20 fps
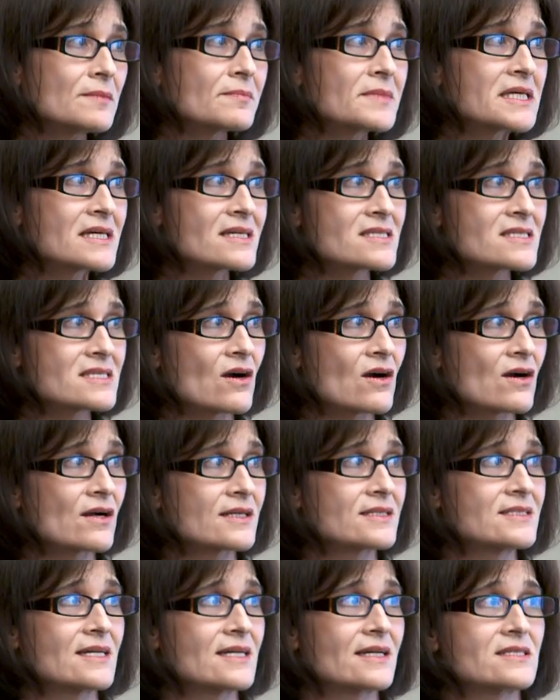because the
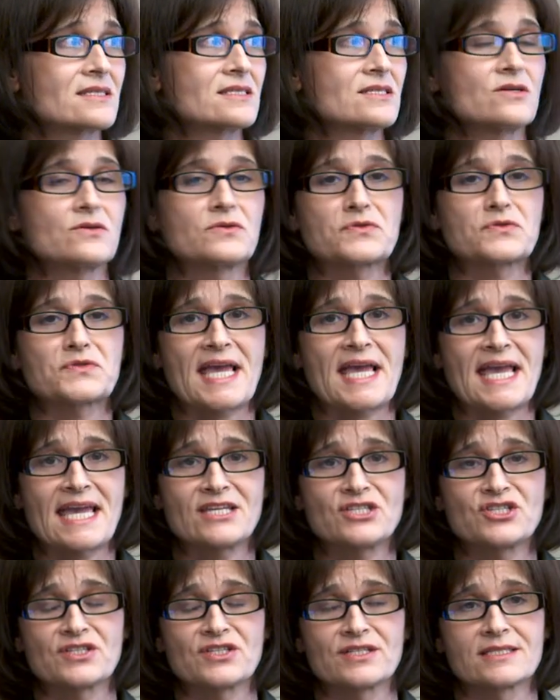architect is the owner's
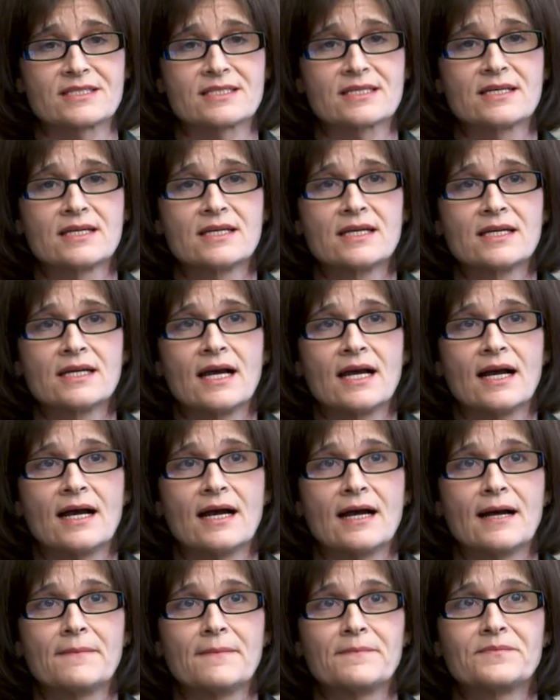agent,
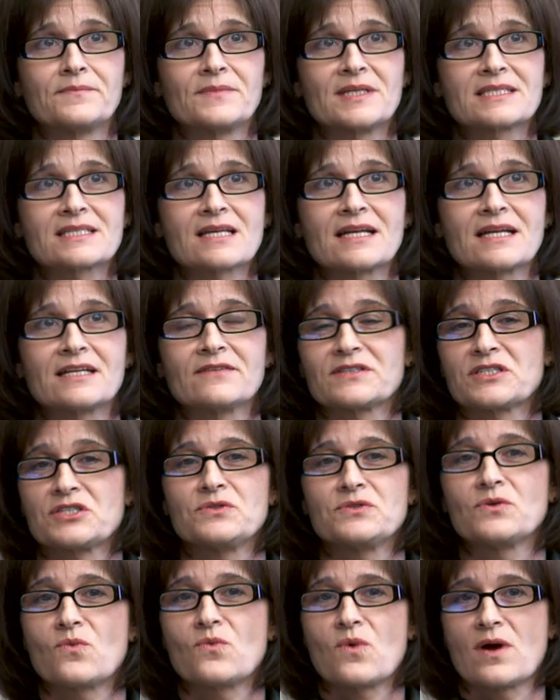it's kind of a
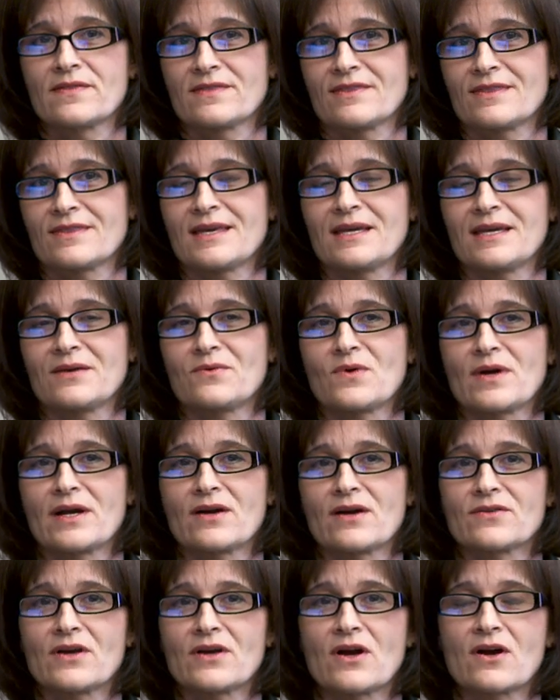2-to-1 thing
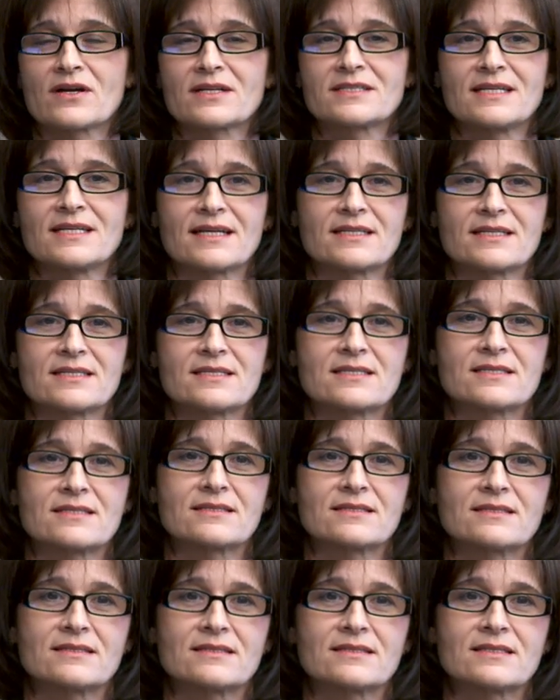where the architect
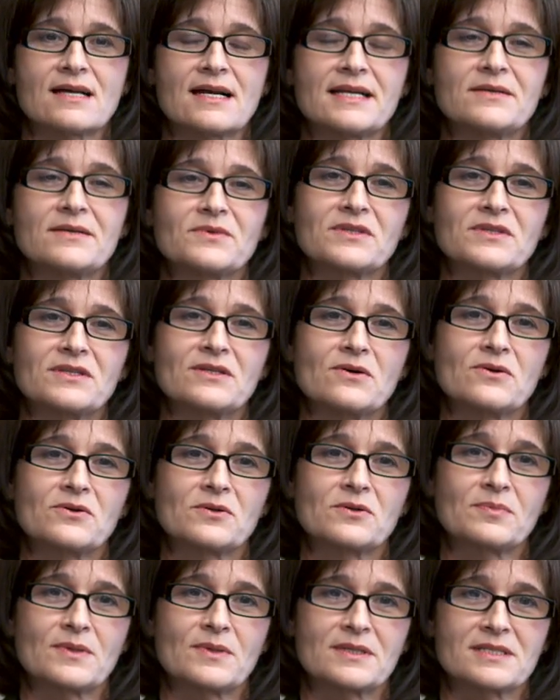is siding with the
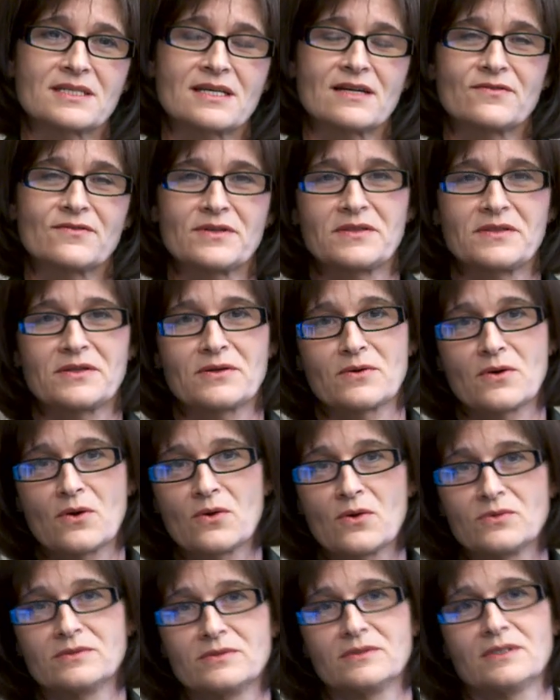owner plus covering their
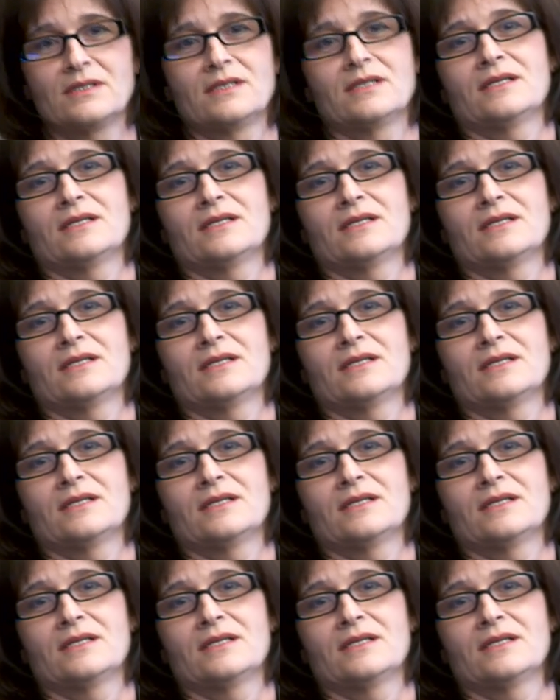own